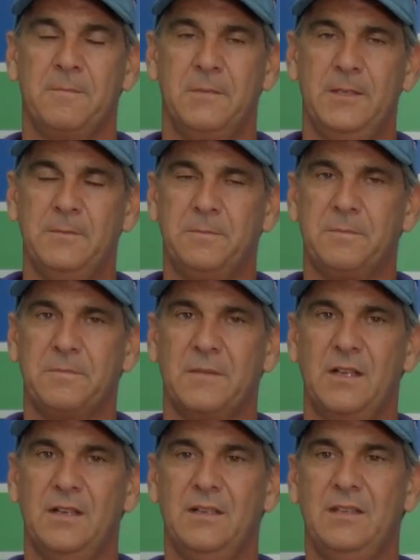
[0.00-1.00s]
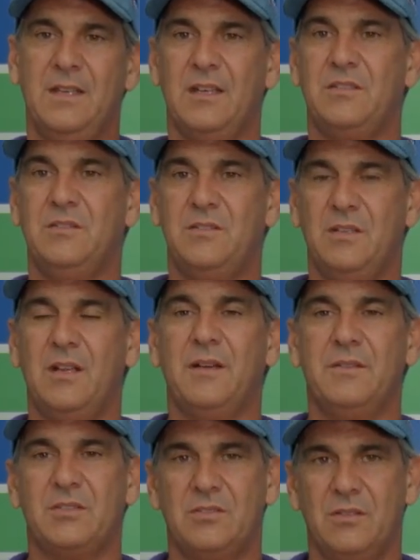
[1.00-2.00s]
But yes, you should
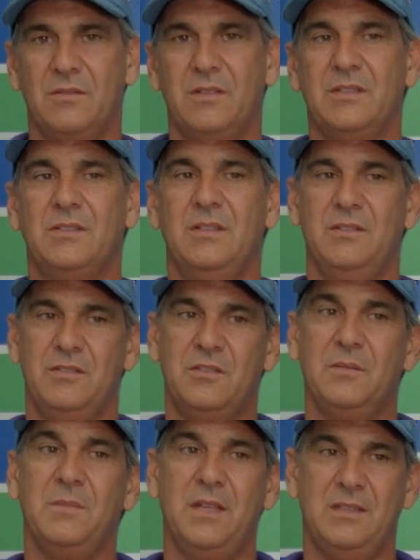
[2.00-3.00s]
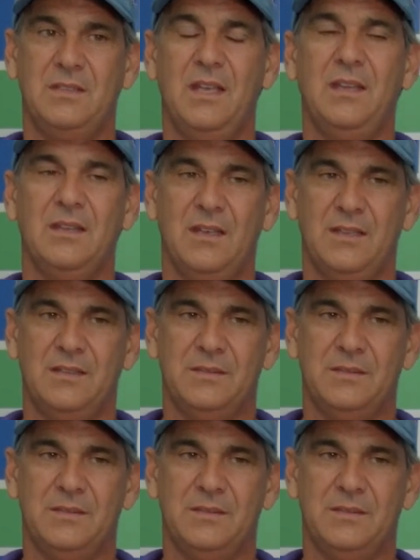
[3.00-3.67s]
have a service, and you should maintain that.